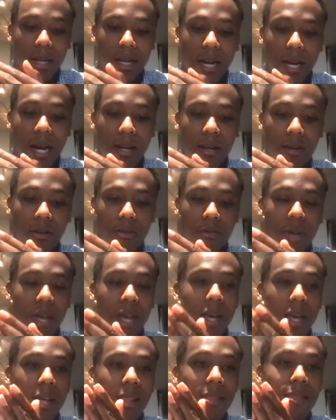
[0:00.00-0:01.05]
kind of
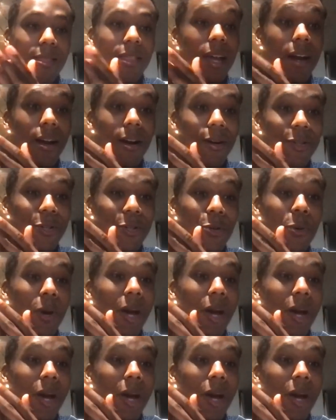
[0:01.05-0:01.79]
there to